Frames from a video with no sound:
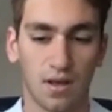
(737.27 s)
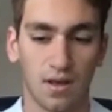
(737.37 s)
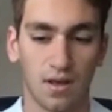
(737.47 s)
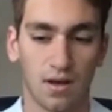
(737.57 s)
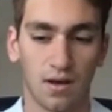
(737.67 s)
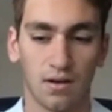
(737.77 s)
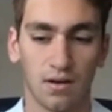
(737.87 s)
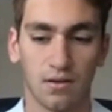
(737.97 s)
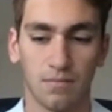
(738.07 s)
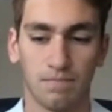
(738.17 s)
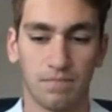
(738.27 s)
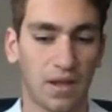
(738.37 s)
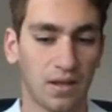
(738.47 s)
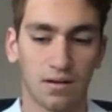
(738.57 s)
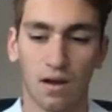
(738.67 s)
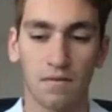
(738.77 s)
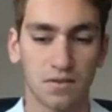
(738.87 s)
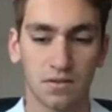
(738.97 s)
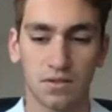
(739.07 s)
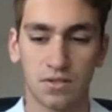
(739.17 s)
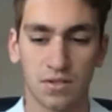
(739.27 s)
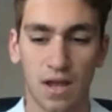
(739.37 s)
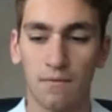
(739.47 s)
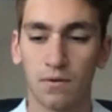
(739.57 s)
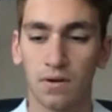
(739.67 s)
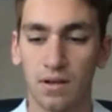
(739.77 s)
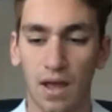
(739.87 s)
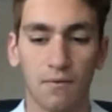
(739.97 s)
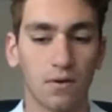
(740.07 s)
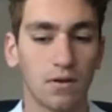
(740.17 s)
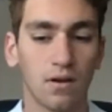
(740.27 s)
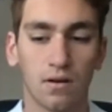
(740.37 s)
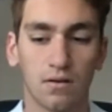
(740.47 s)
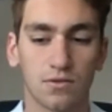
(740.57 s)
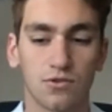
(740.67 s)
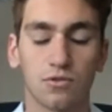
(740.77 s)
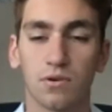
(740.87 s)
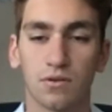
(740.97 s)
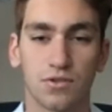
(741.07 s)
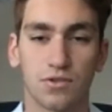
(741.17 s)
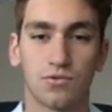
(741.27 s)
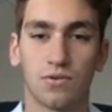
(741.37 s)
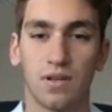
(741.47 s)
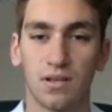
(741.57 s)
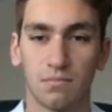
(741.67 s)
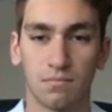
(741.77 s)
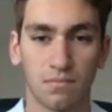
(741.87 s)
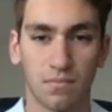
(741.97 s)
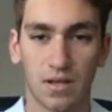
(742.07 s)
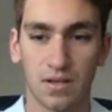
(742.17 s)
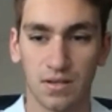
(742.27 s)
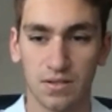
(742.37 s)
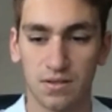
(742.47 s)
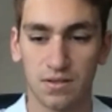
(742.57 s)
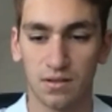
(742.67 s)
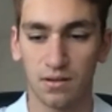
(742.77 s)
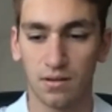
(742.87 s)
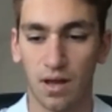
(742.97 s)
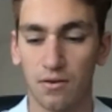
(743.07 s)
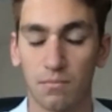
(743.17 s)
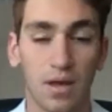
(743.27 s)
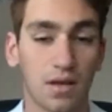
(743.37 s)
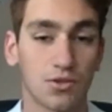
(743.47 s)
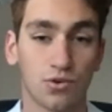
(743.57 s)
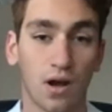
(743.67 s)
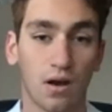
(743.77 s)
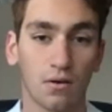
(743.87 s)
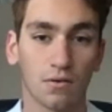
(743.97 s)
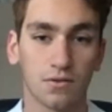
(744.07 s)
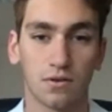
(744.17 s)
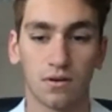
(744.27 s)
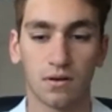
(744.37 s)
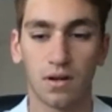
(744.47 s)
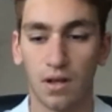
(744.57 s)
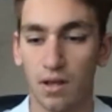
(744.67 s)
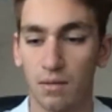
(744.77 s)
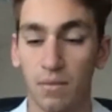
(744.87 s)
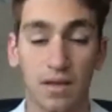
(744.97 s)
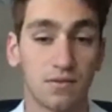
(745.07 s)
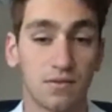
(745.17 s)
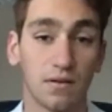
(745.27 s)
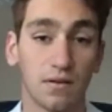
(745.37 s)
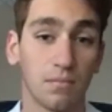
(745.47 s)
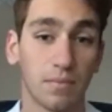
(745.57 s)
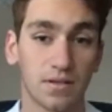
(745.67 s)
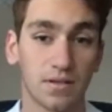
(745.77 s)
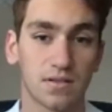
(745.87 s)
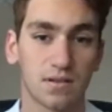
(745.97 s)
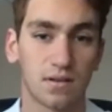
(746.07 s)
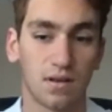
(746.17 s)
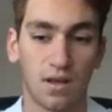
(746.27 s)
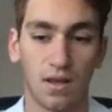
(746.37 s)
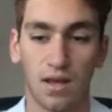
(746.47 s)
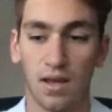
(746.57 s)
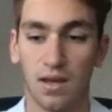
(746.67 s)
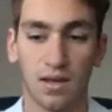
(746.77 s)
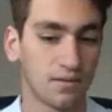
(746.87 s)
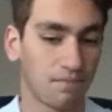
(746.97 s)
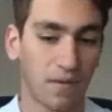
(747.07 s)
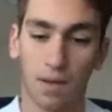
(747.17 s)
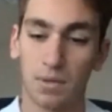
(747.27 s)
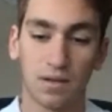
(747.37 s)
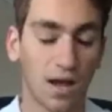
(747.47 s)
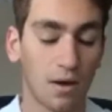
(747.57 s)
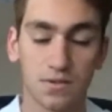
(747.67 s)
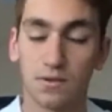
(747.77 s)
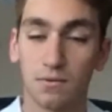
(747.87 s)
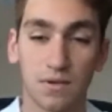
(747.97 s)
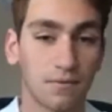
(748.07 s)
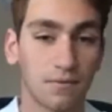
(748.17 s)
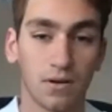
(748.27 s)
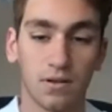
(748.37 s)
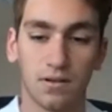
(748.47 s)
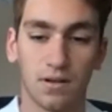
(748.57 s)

And obviously, just every young swimmer's dream is to either make it trials or make it to the Olympics. And I mean, I was no different.